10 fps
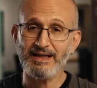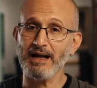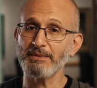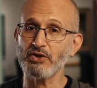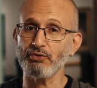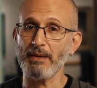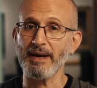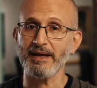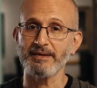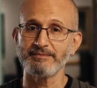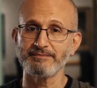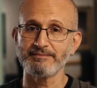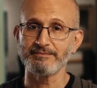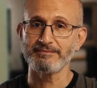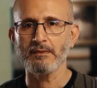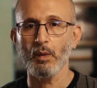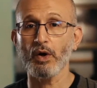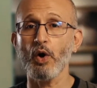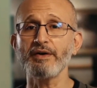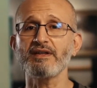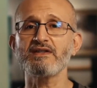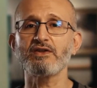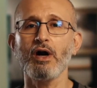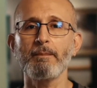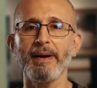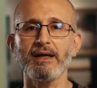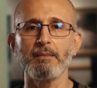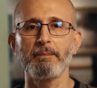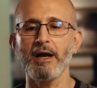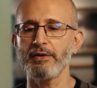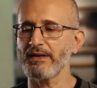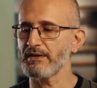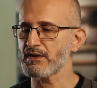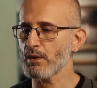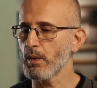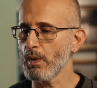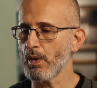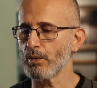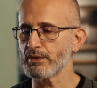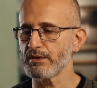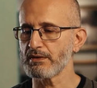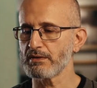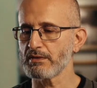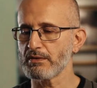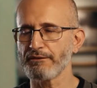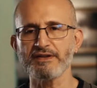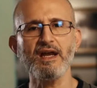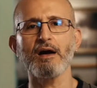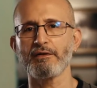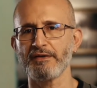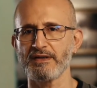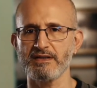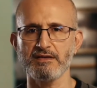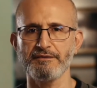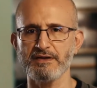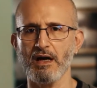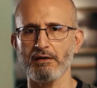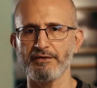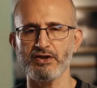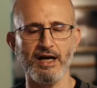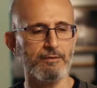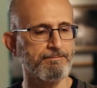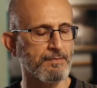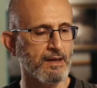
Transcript: And I'll meet you right back. We're going to start by comparing this quote to photography. This is a photography channel.